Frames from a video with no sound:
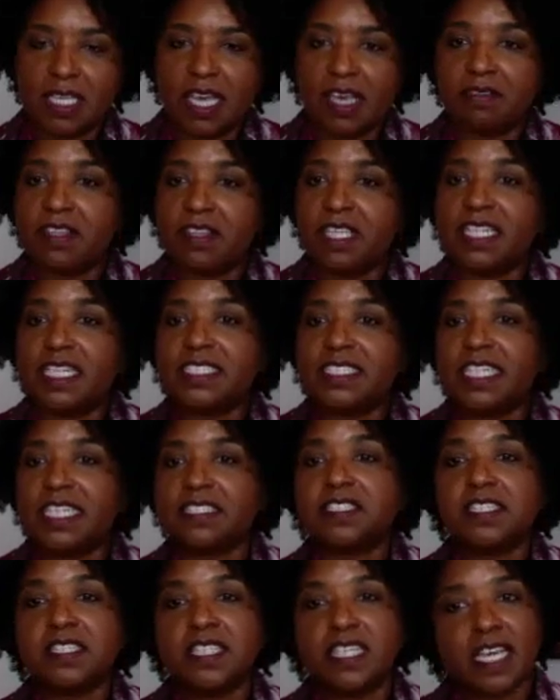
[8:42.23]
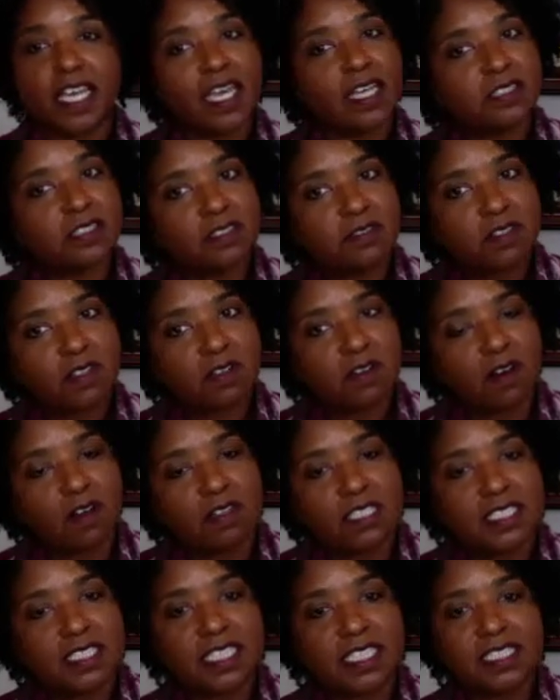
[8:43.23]
And then I'd get to the end of the
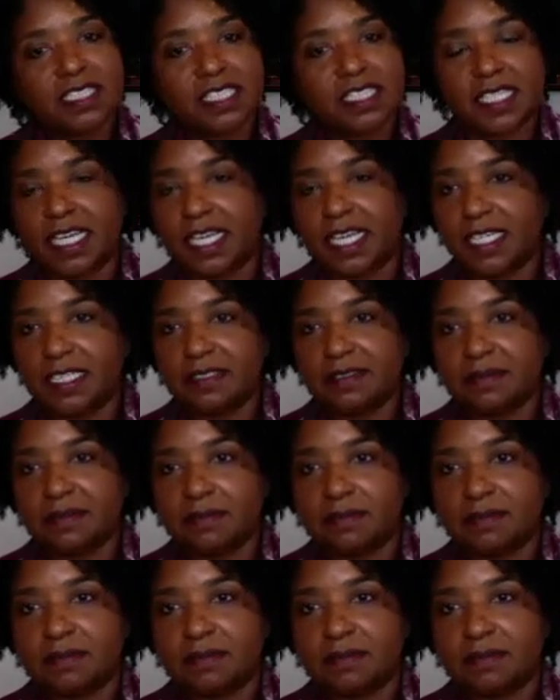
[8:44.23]
call and I'd say,